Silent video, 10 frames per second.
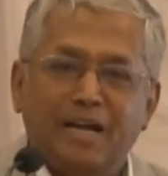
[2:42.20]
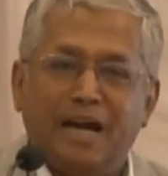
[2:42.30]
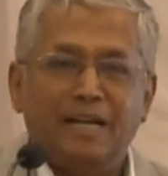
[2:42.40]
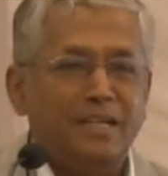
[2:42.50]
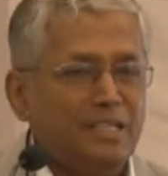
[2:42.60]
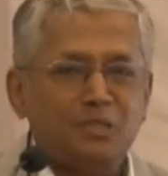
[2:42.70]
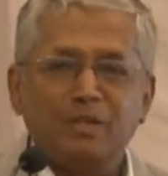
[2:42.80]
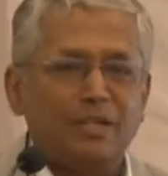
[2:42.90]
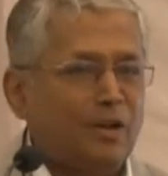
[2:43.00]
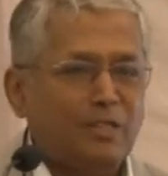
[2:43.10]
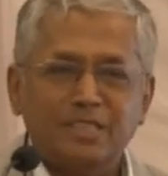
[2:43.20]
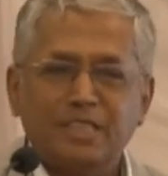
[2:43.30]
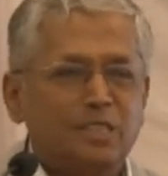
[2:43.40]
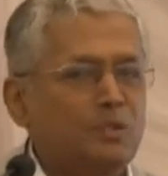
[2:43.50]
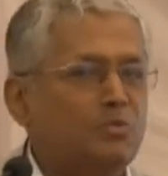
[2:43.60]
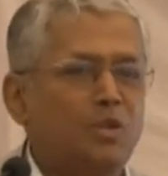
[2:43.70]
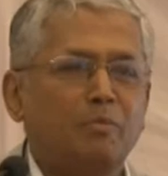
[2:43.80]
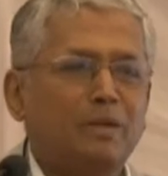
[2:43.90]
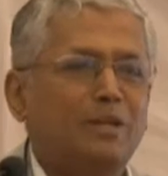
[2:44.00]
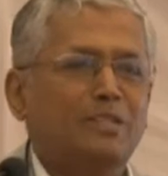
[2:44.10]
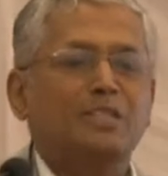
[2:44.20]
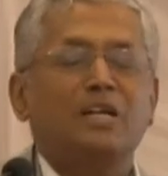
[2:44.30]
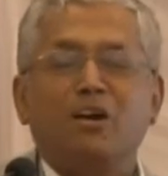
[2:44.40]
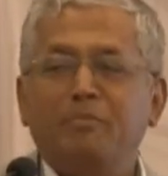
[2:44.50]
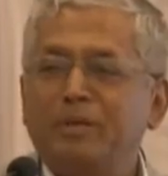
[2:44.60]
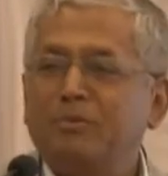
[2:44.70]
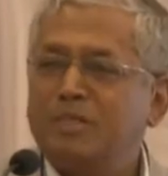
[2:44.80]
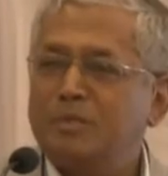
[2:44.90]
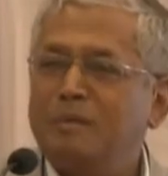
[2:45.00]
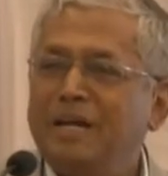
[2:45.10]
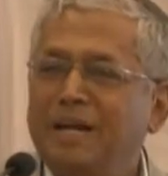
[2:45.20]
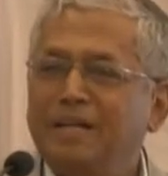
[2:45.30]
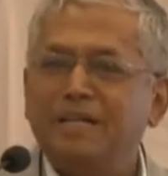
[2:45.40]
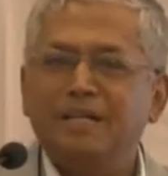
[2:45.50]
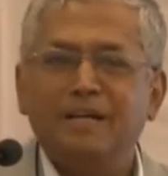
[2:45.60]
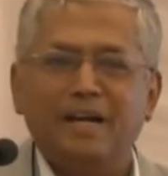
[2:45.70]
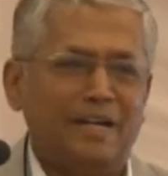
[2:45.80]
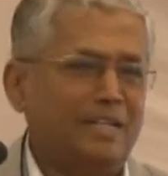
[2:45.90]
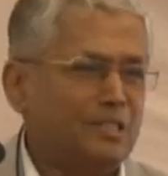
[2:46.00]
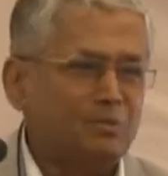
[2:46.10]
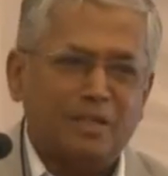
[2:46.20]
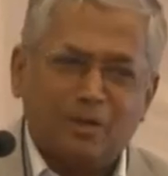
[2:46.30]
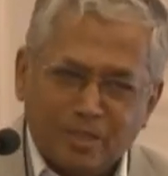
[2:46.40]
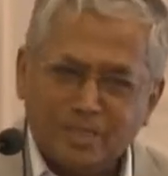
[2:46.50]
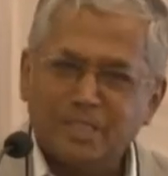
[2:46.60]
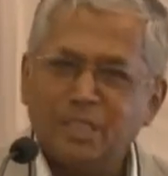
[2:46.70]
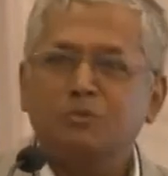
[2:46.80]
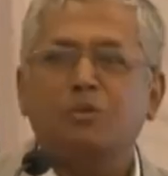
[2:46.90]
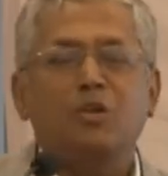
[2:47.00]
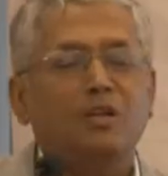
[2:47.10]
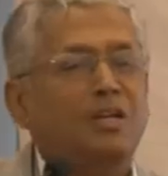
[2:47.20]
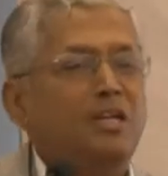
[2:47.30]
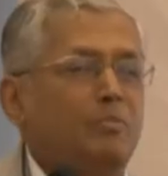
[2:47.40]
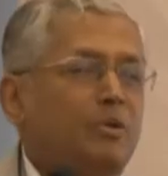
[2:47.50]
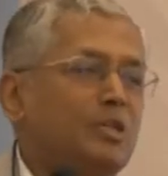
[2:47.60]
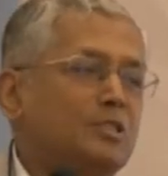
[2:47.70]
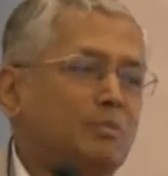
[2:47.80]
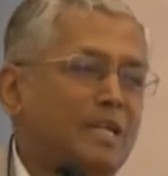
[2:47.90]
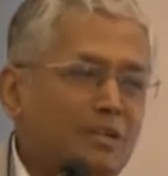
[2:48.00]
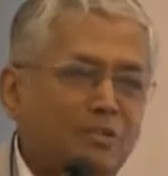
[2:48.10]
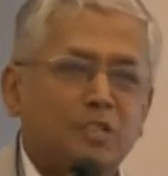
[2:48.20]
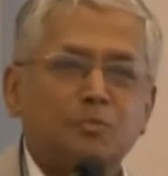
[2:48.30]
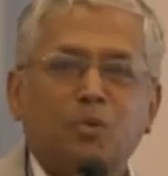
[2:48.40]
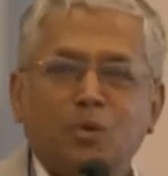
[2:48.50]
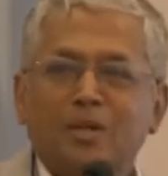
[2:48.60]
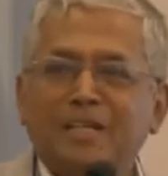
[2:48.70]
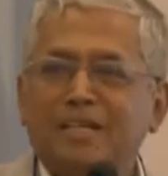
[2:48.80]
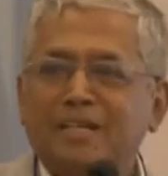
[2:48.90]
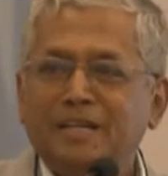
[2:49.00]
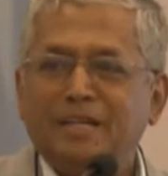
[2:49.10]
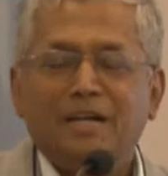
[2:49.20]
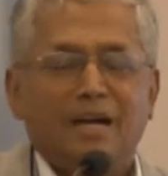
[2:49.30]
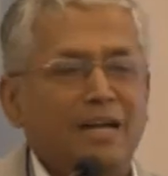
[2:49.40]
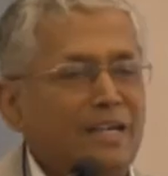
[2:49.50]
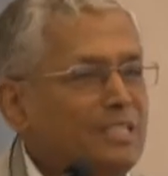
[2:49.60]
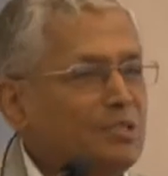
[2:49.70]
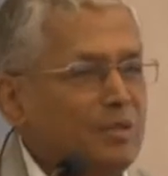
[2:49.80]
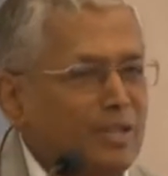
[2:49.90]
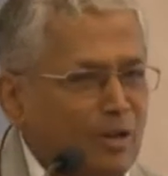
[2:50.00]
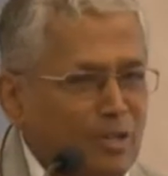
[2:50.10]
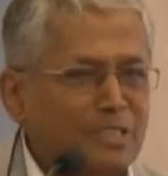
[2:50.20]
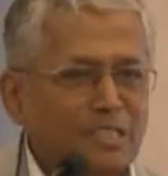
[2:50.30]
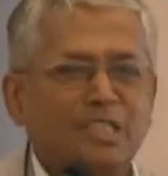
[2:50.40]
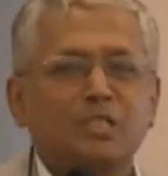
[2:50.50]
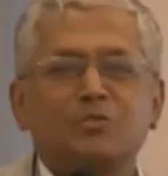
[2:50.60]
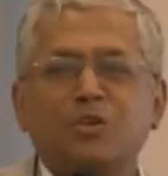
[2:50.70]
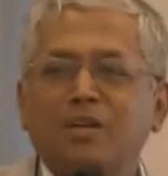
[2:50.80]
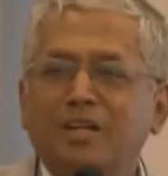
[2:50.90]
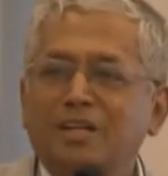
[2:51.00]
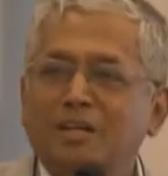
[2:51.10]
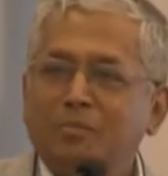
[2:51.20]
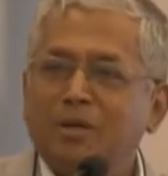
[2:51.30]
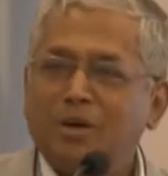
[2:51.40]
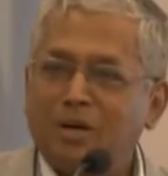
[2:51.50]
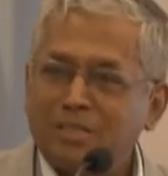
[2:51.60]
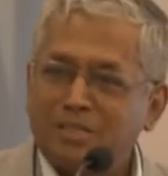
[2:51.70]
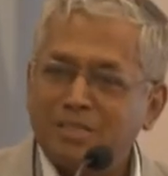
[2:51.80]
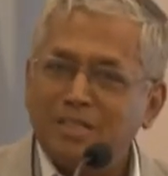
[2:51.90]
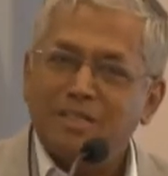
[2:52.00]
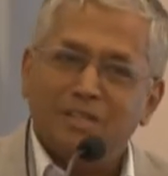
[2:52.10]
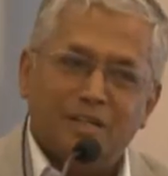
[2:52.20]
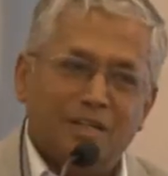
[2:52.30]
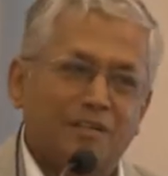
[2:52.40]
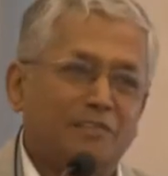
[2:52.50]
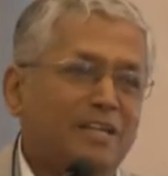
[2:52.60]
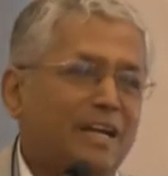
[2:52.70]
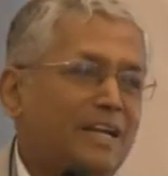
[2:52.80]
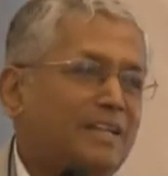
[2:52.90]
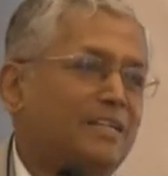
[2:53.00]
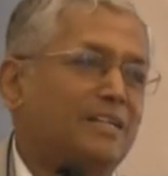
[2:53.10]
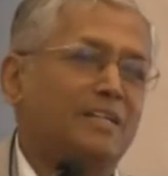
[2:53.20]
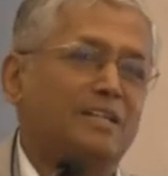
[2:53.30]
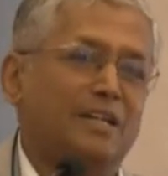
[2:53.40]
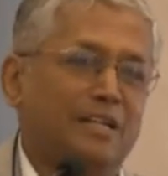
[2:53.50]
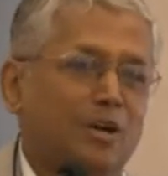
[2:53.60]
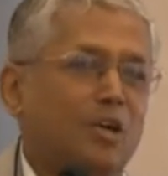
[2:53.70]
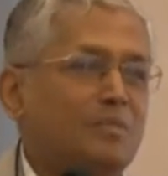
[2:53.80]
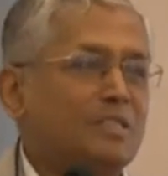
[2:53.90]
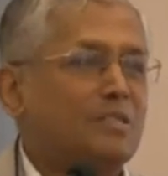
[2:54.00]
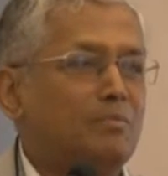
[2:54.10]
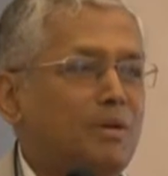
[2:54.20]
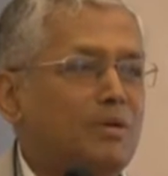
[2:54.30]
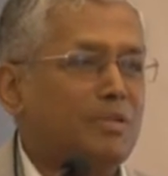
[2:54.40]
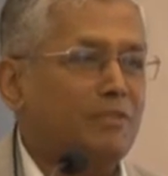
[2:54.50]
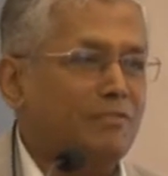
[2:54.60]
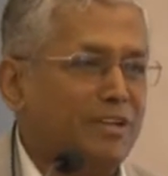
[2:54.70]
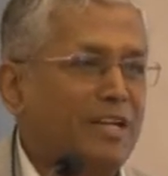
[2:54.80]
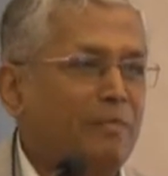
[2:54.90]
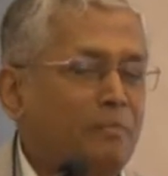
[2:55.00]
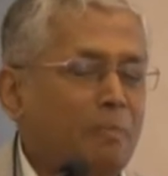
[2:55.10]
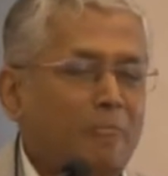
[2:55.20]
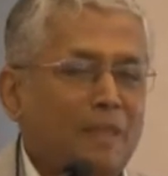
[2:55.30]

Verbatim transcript: IITs were not successful because the government was behind it. IITs were not successful because money was poured in it. IITs were not successful because uh, we had uh, enormous amount of freedom.